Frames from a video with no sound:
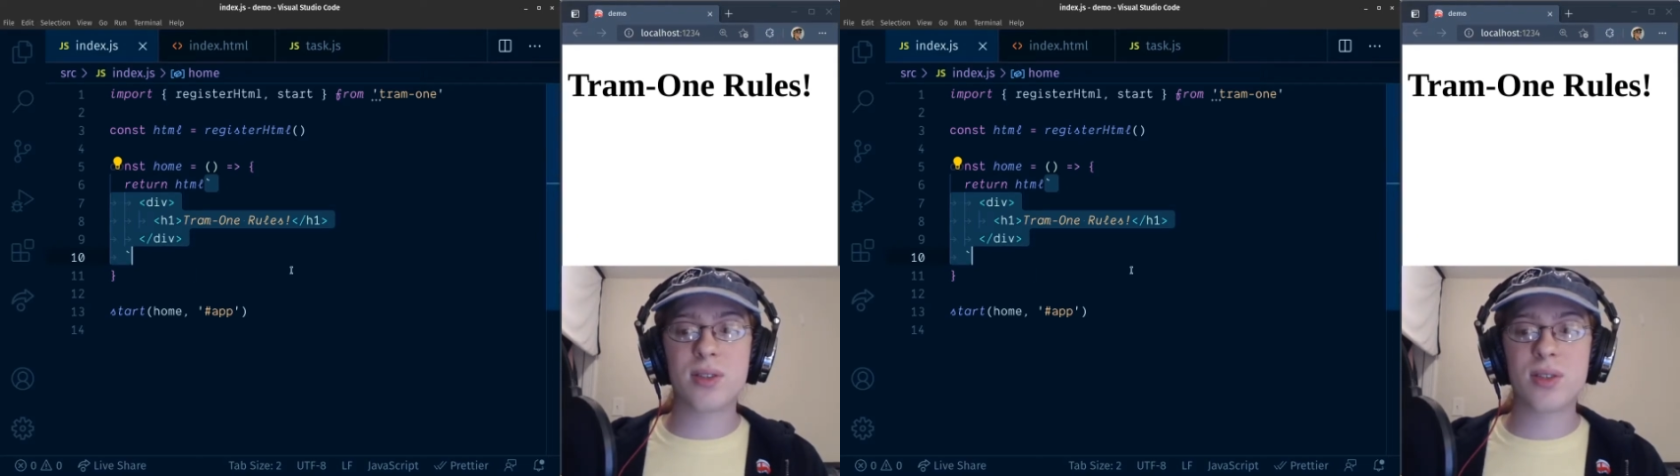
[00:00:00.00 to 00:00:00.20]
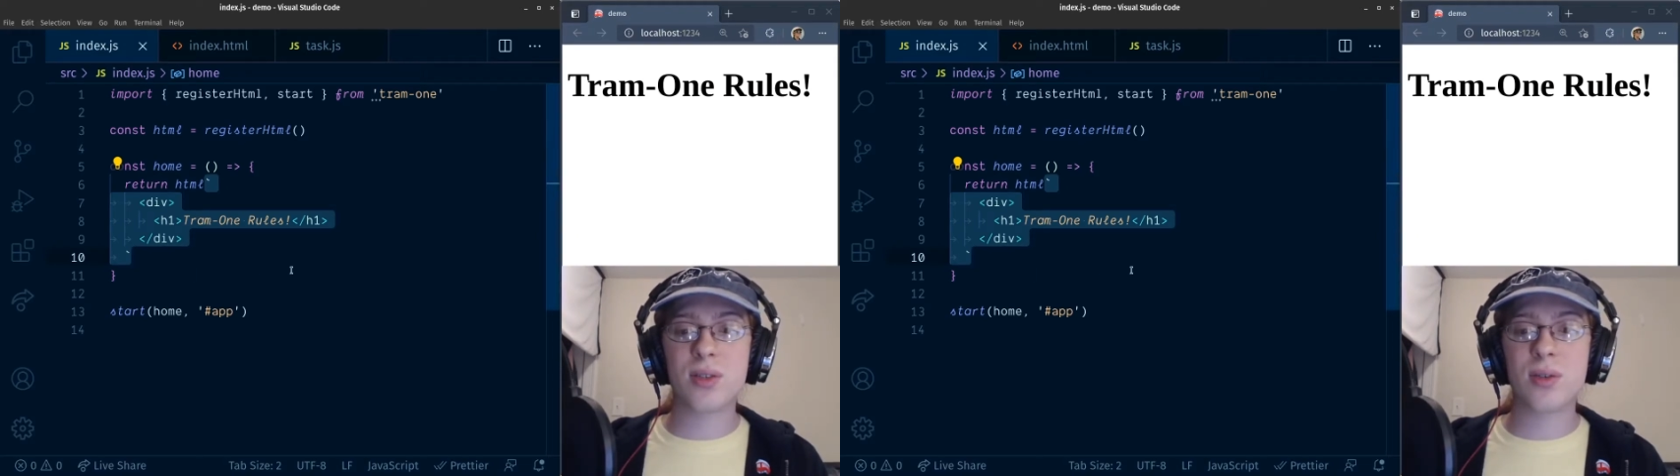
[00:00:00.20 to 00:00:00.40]

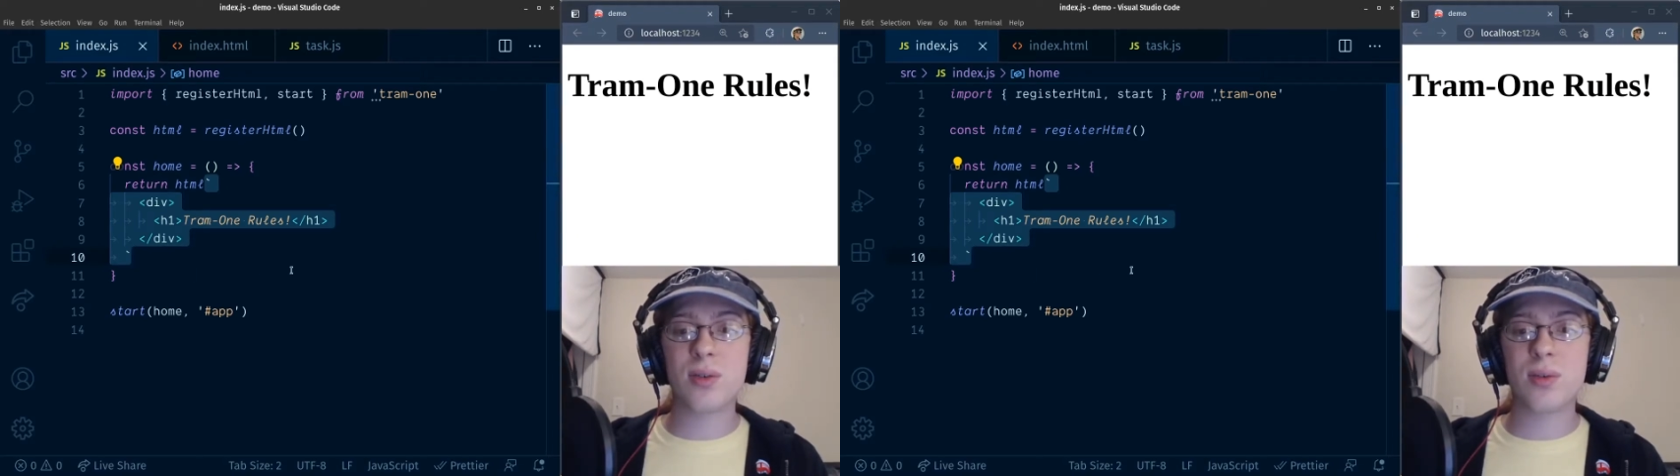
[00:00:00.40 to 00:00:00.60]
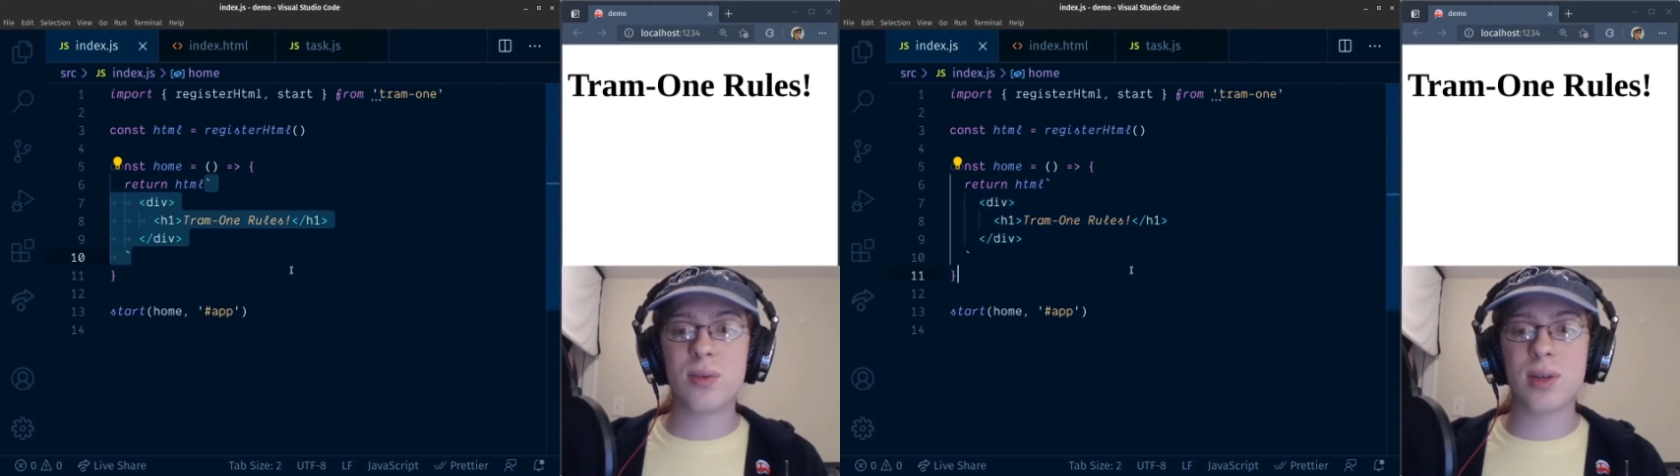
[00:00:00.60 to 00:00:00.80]

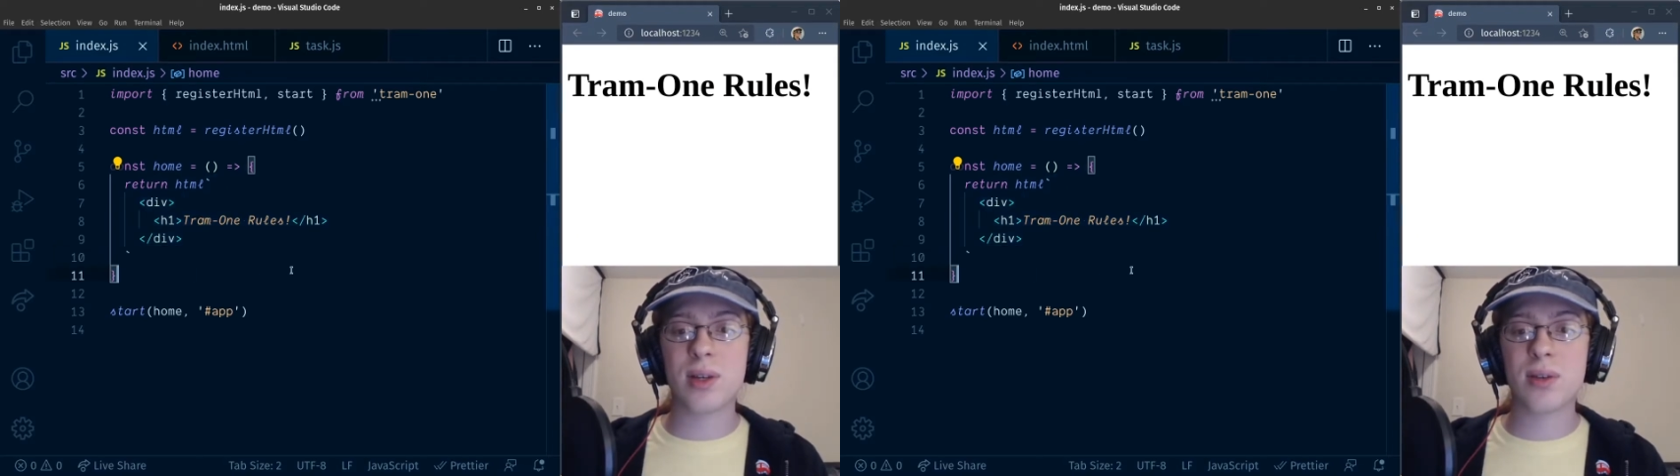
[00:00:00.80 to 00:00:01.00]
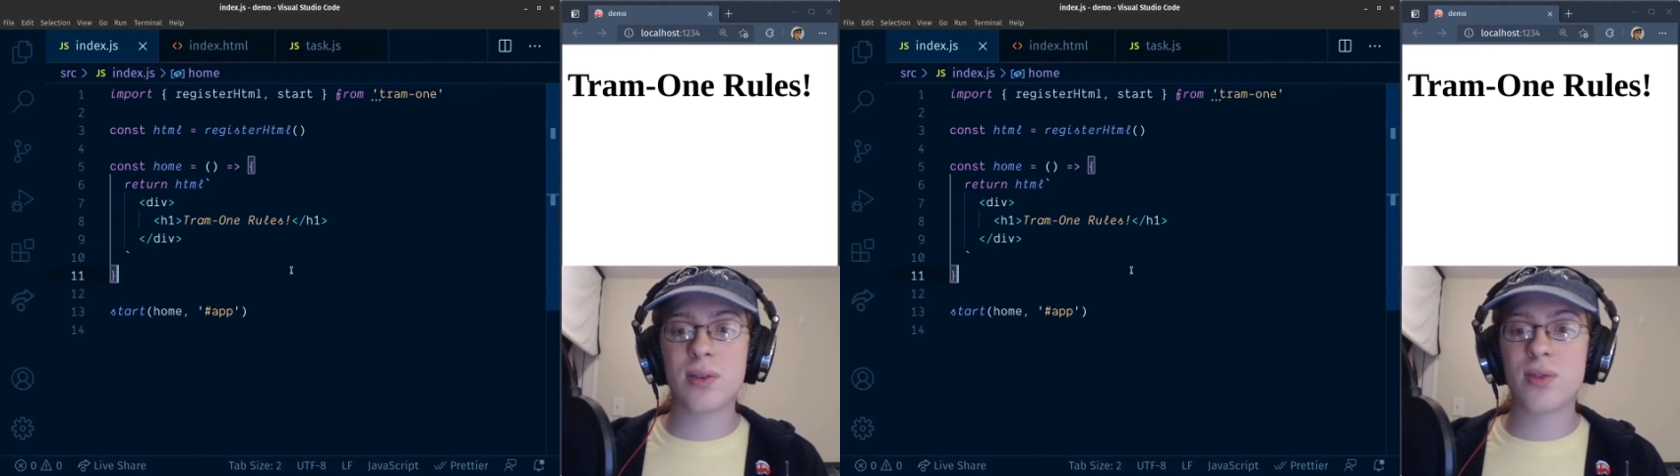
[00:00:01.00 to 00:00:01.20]
to
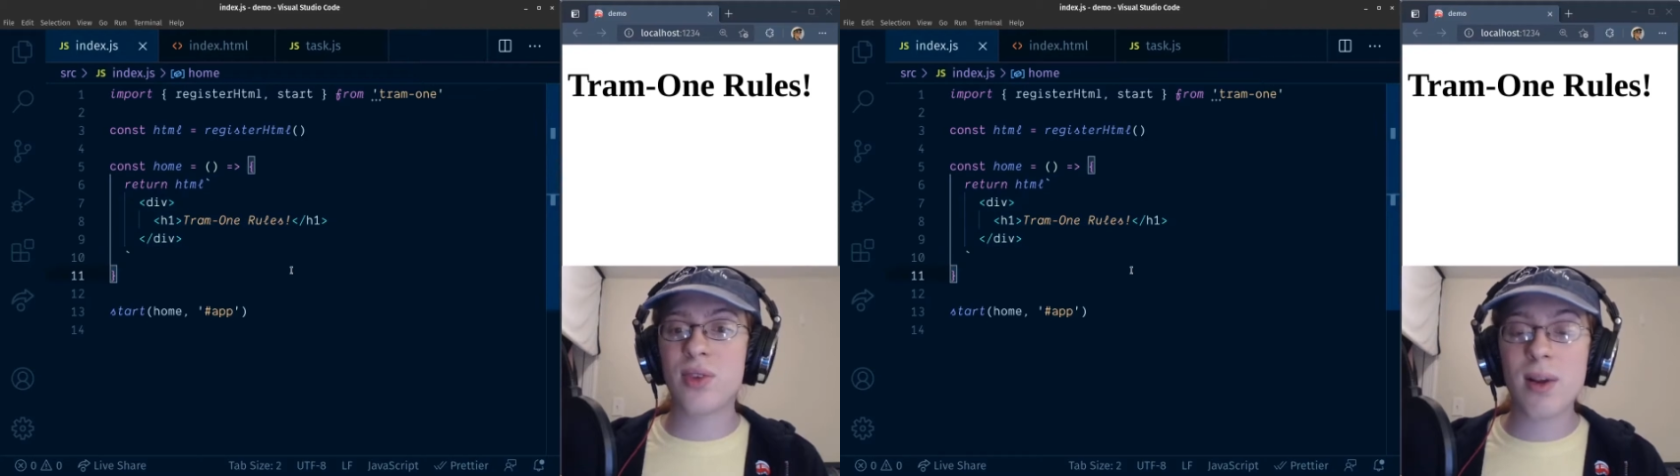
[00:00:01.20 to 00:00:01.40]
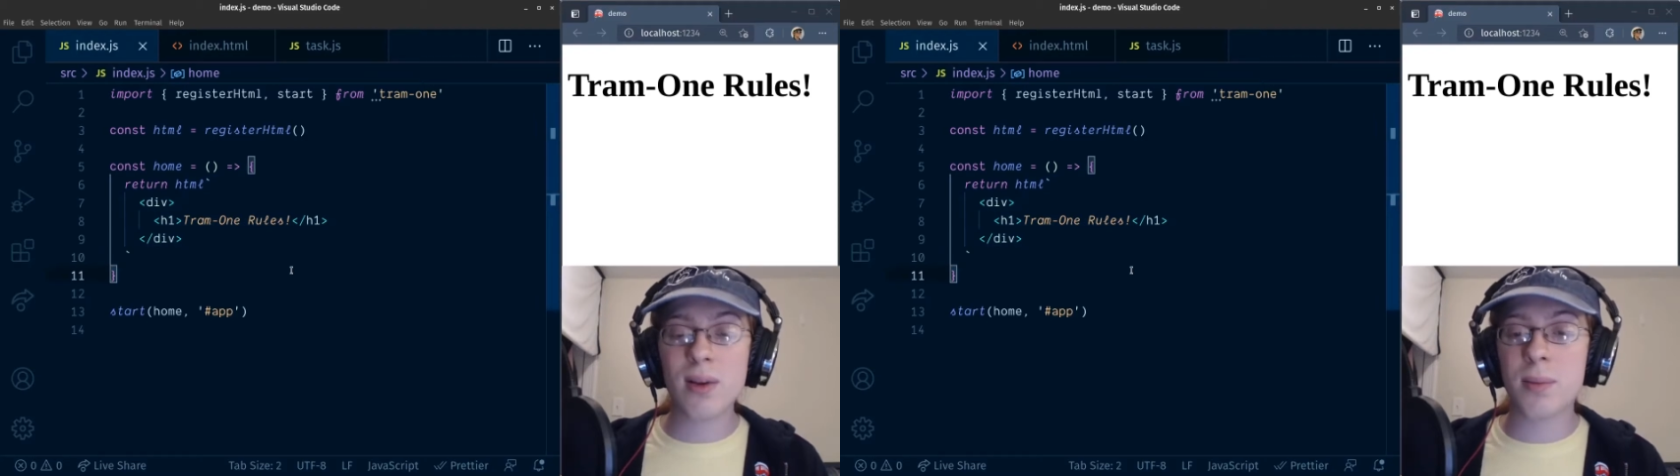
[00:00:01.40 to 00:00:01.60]
include
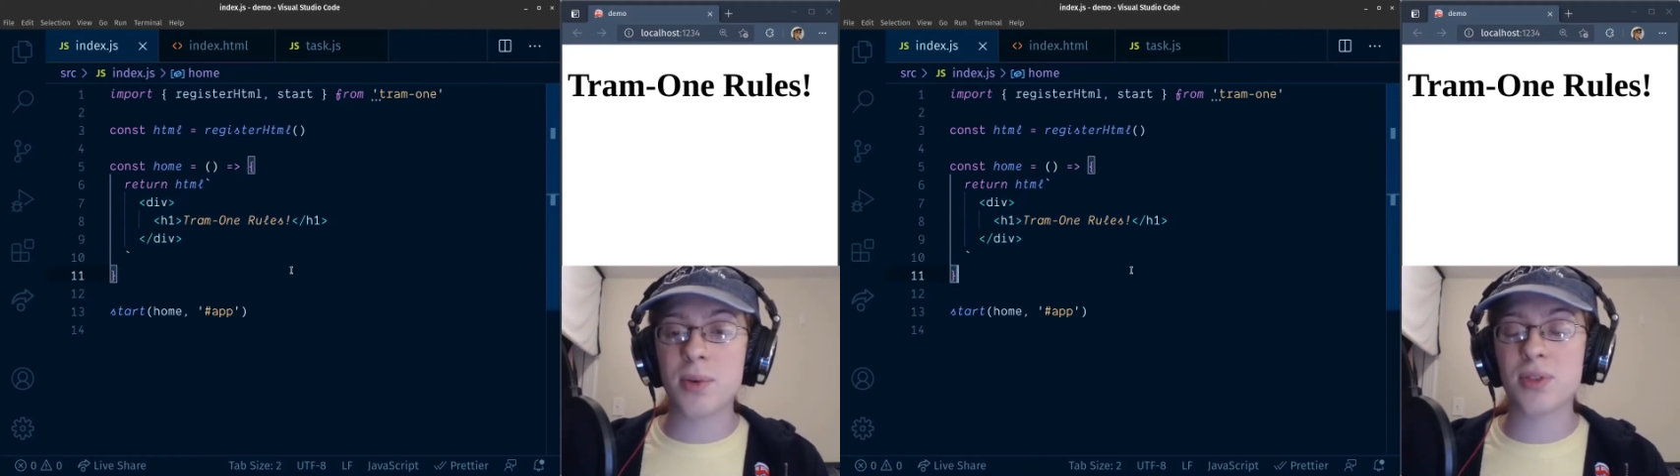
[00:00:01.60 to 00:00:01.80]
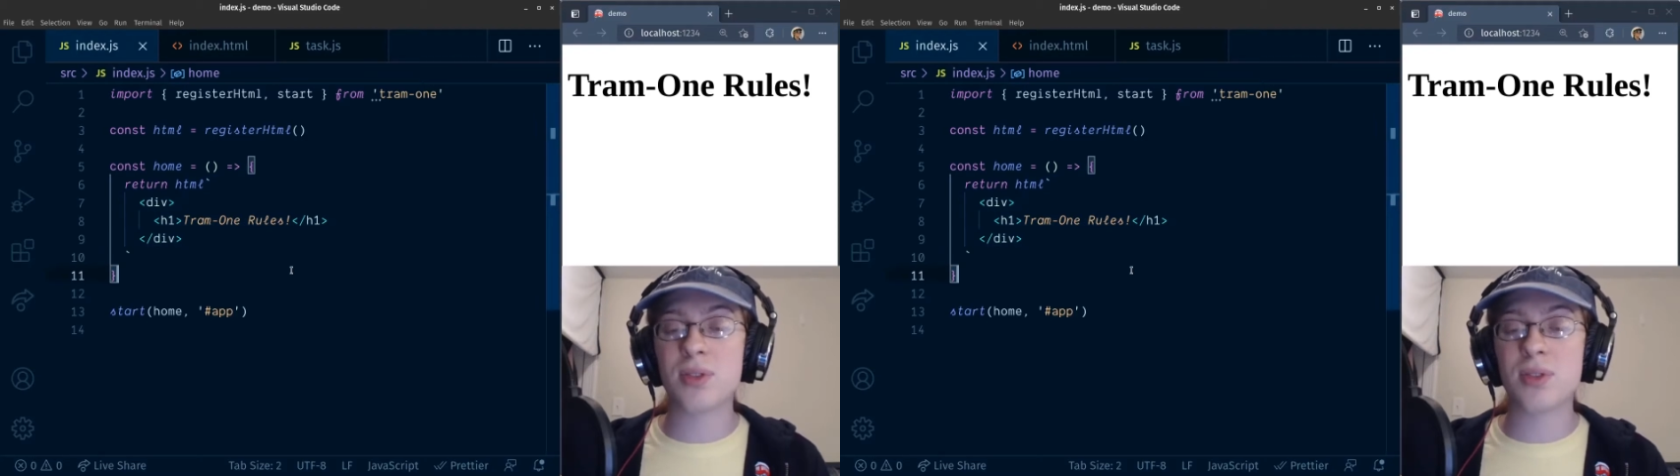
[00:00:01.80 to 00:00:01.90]
variables,